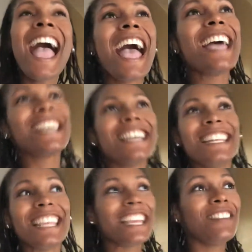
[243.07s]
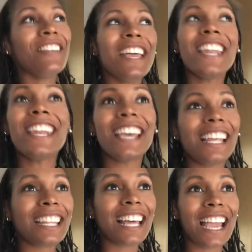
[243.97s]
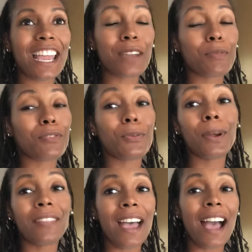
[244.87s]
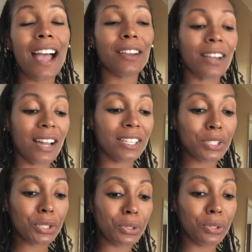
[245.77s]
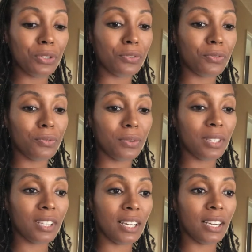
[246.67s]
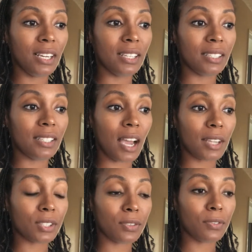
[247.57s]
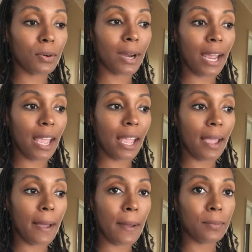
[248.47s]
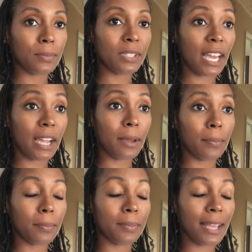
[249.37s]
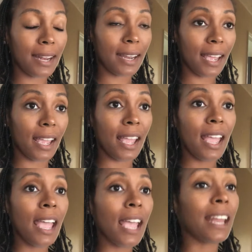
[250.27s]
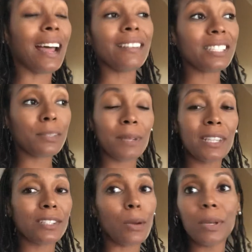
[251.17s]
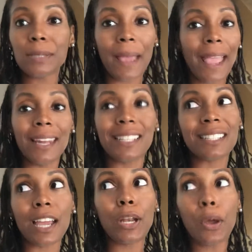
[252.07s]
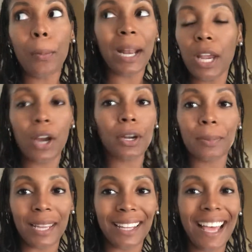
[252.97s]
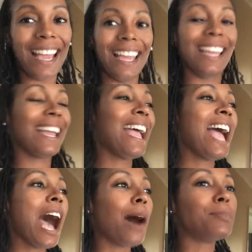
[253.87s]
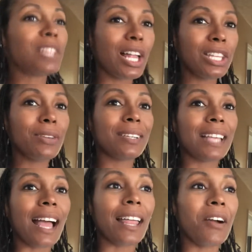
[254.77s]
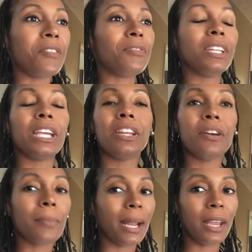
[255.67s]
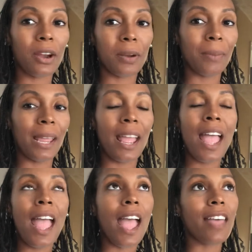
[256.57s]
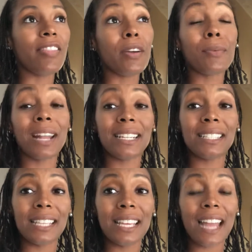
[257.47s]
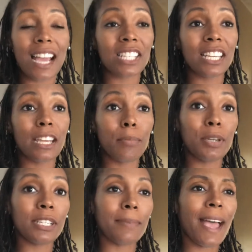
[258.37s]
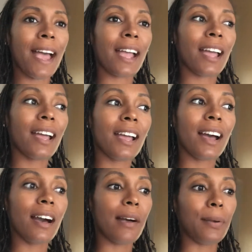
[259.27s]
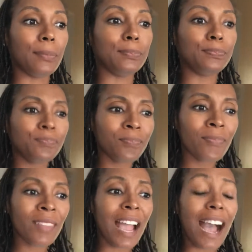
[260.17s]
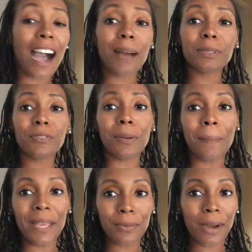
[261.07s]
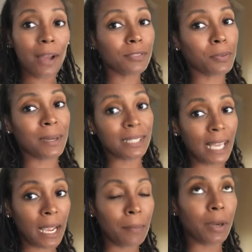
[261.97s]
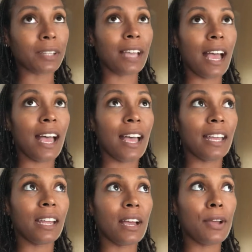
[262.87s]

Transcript: and even like before that, I had gone into the doctor for a checkup that day. And I've just been in so much pain. And it's like nobody heard me. Like, I'm telling you exactly how I'm feeling, and nobody heard me. And then when I did actually get pushed back, I opted for midwives for my second birth. I had